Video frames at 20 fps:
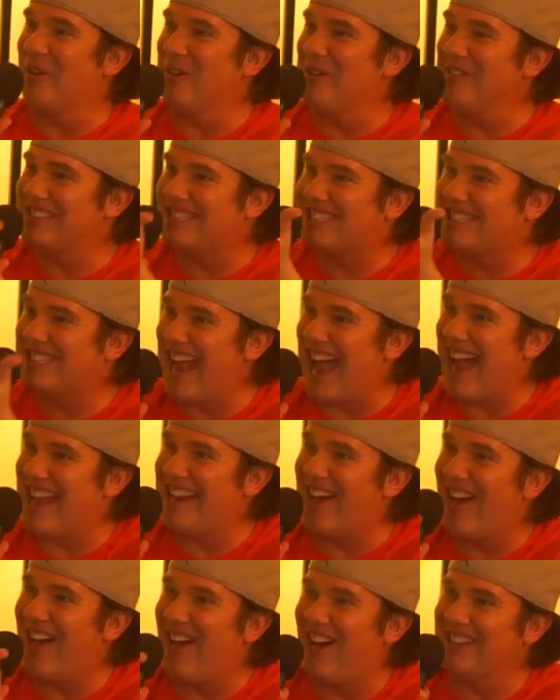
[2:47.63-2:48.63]
what we said
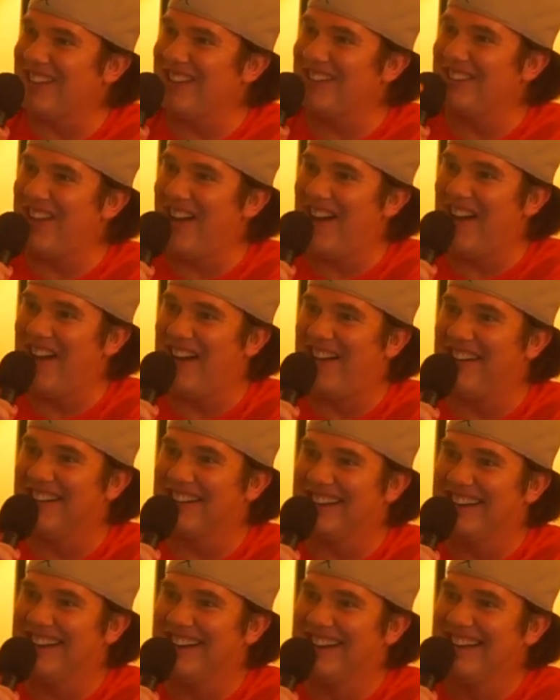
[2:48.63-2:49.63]
all
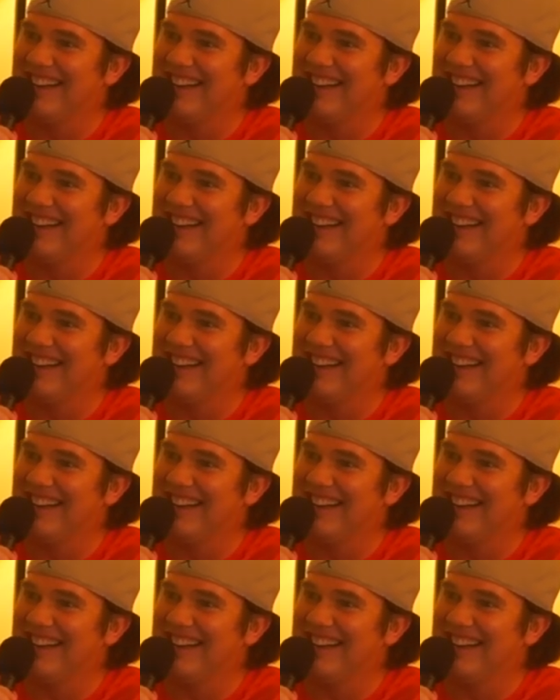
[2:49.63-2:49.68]
along.